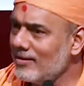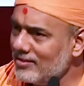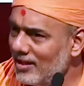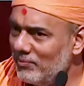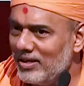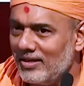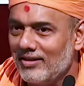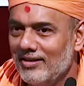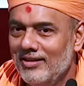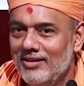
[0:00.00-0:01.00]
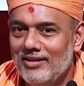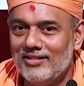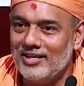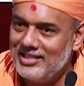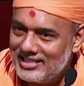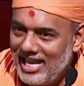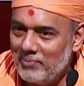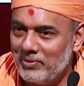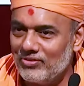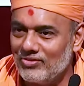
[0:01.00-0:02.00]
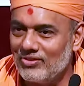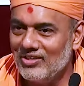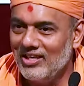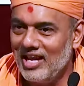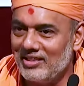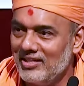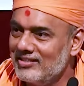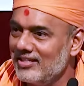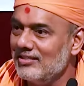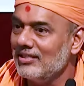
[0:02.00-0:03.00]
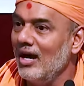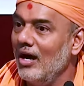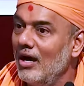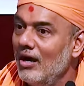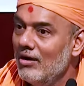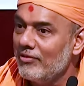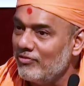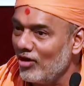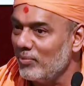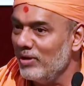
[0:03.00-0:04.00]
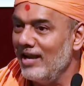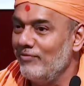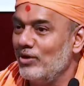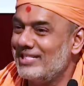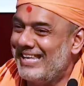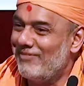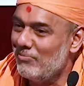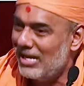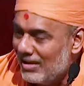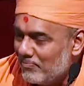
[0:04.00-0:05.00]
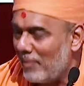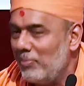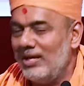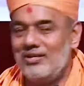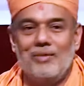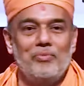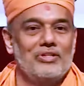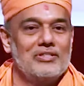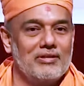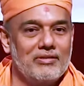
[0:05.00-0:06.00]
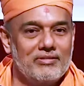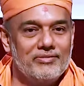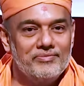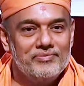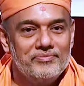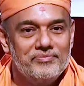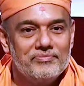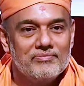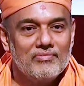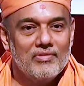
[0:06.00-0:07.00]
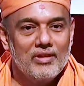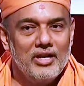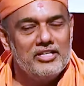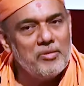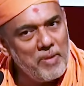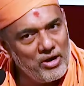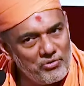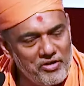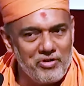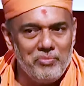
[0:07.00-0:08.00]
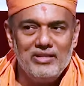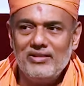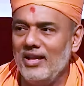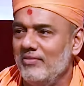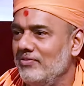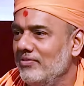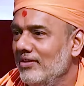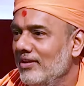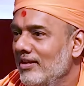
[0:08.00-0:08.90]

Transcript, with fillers: Accept it that this happens. And this is a formula for 7 billion population upon this earth. It is a part of everybody's life.